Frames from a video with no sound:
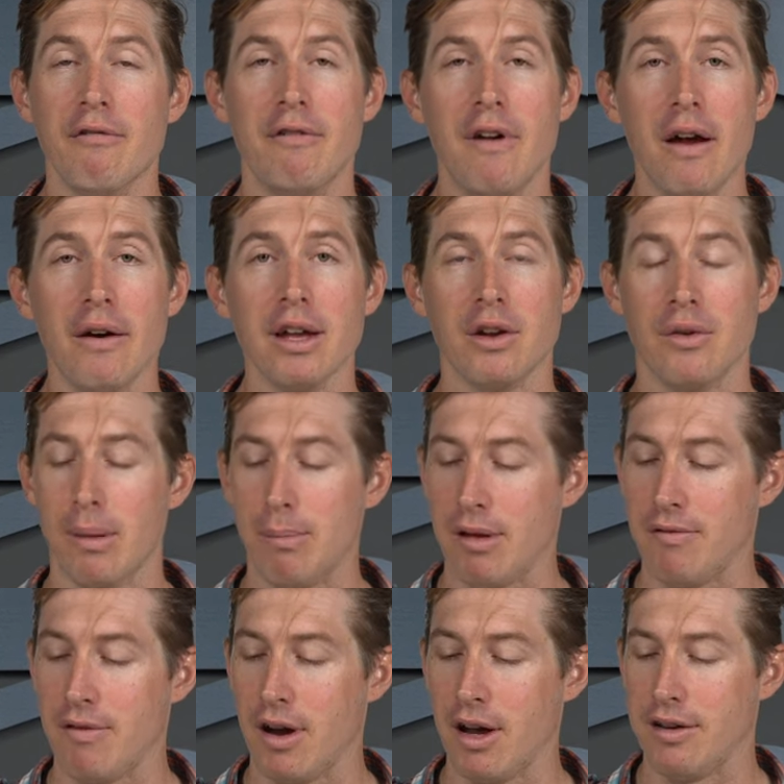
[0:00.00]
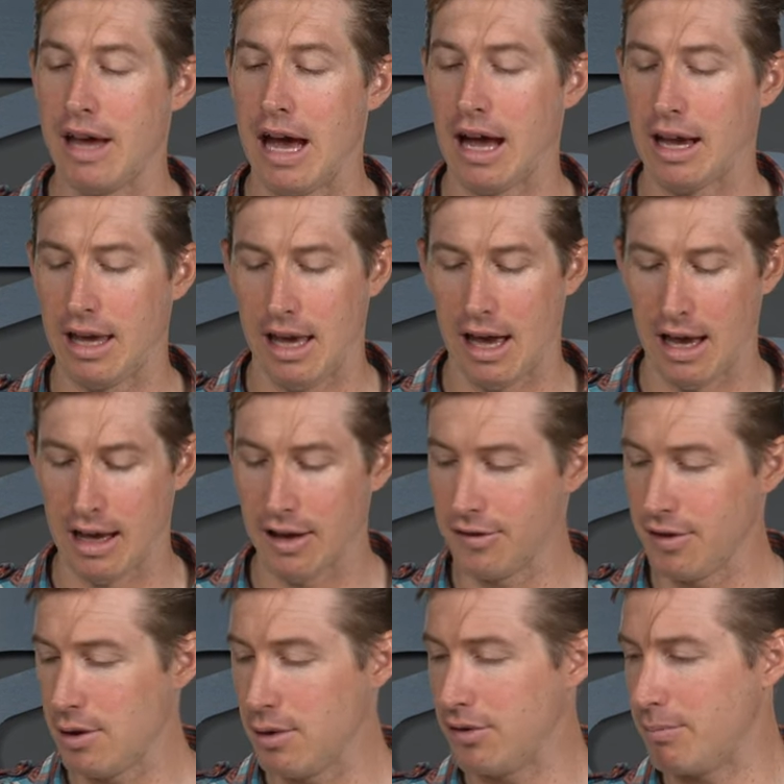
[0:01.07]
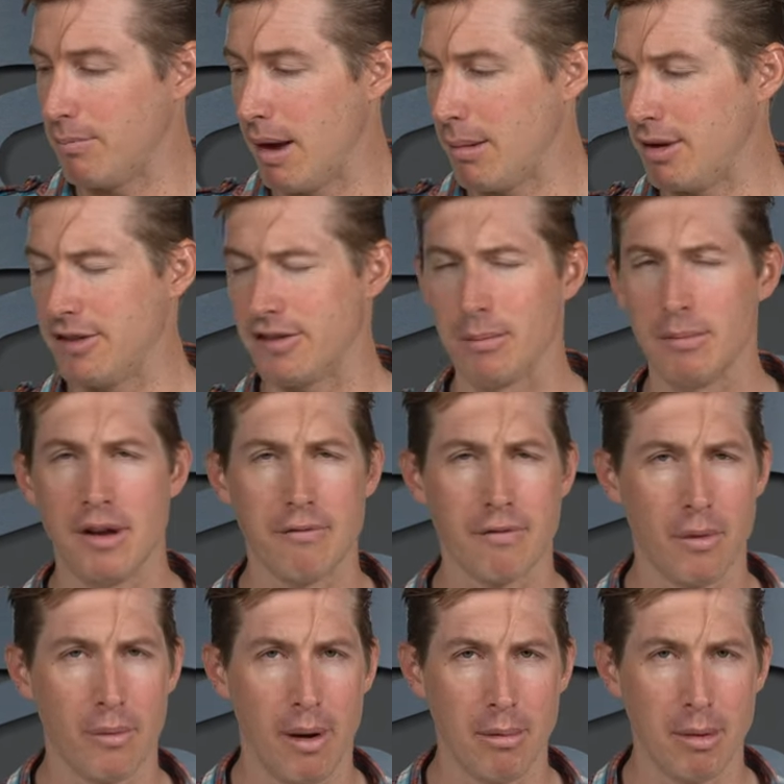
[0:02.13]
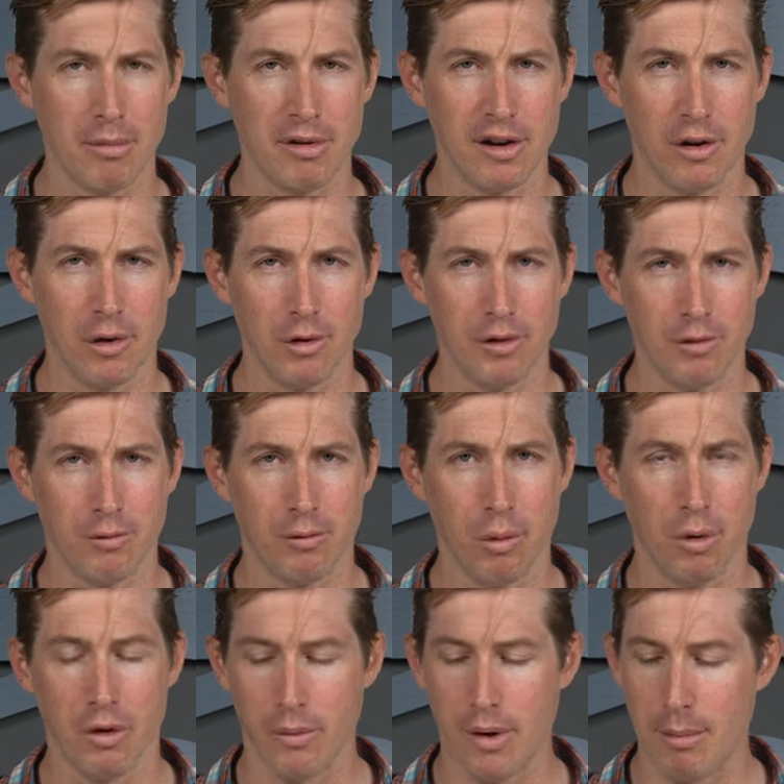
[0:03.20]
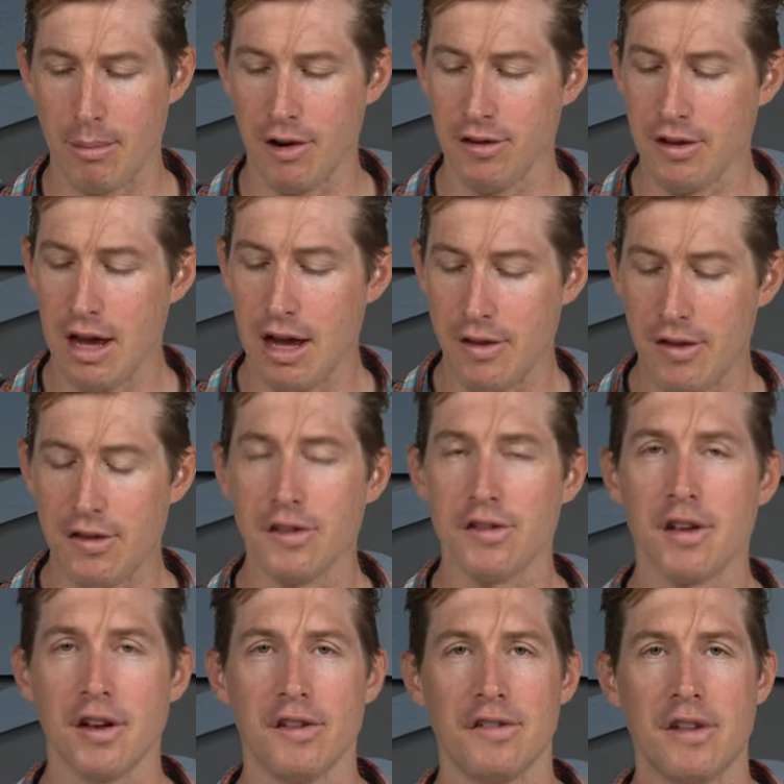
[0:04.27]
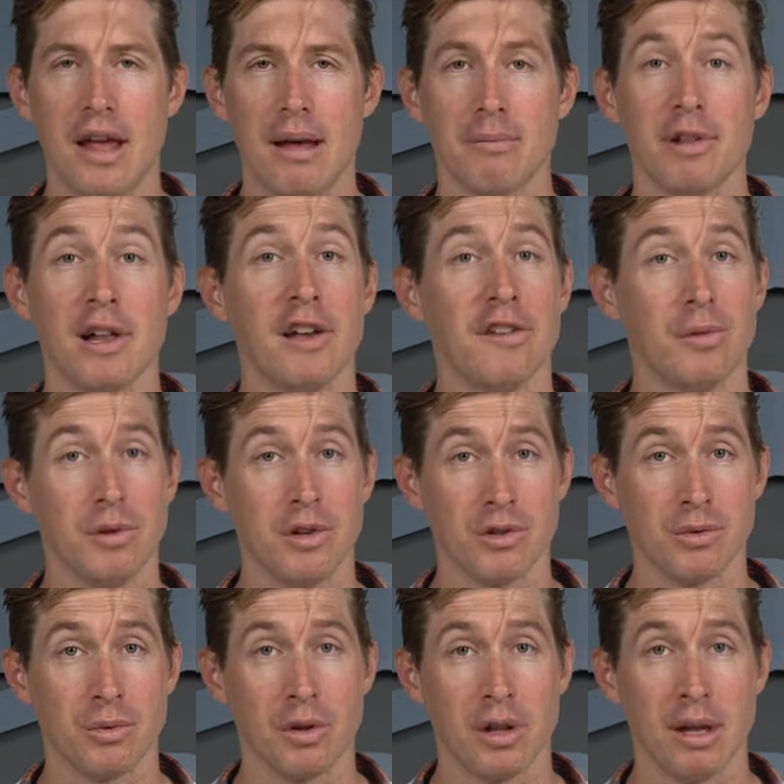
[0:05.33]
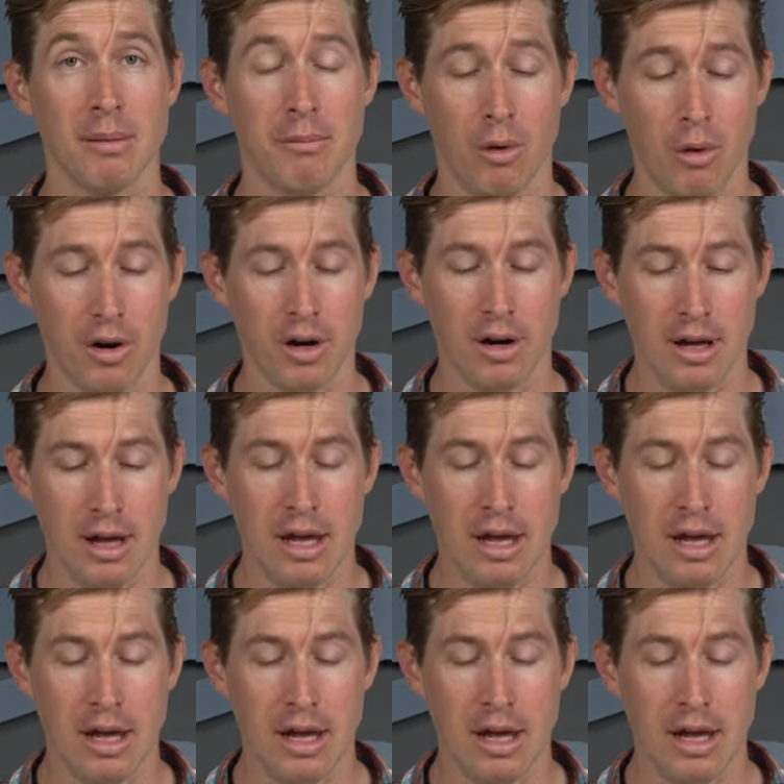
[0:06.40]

Very grippy, very tacky. I guess they use maybe some different rubber materials for the rubbers. This is gonna stay in place, which is really important.